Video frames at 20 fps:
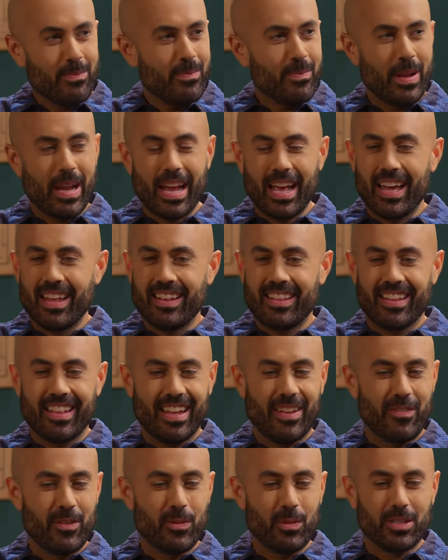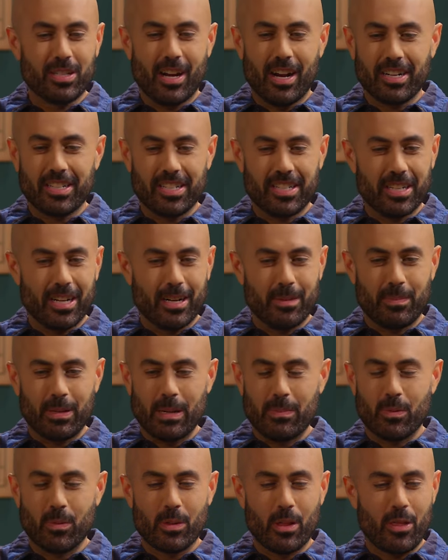Mm-hmm. Man, if you would talk to young
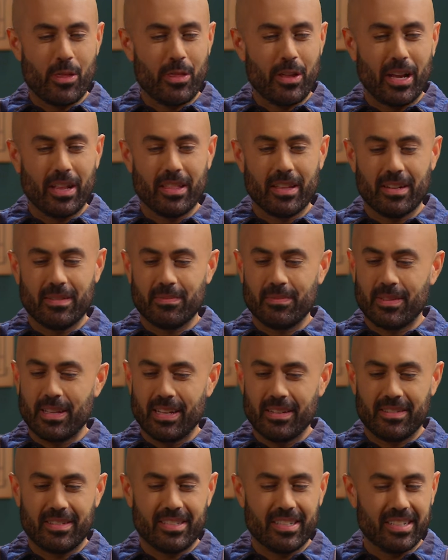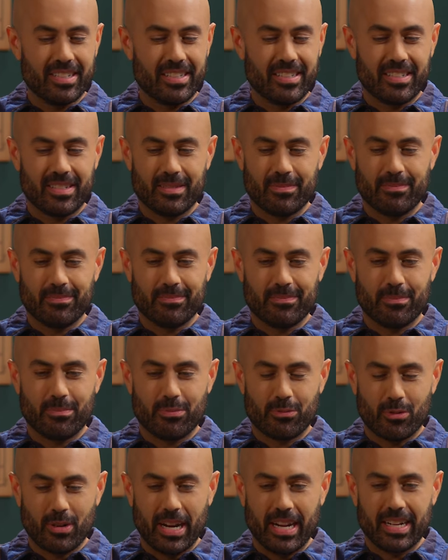people, the thing that that just
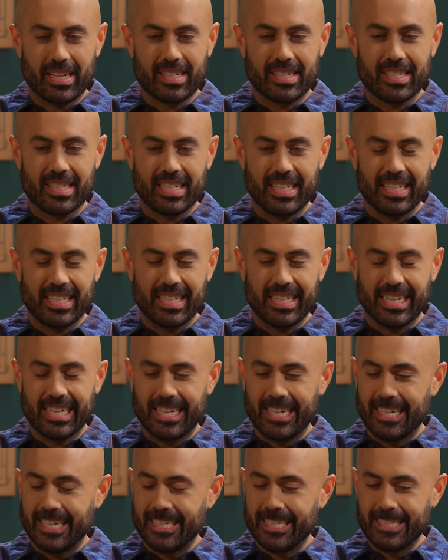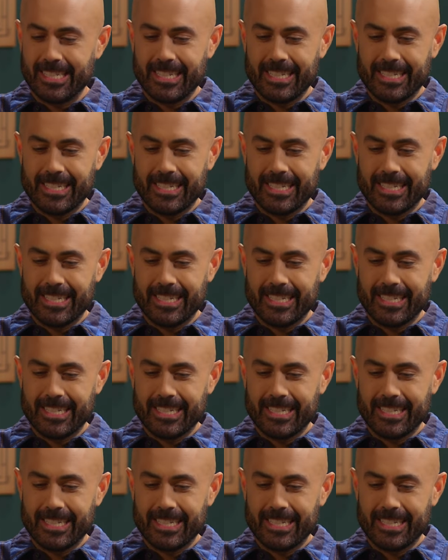breaks the uh,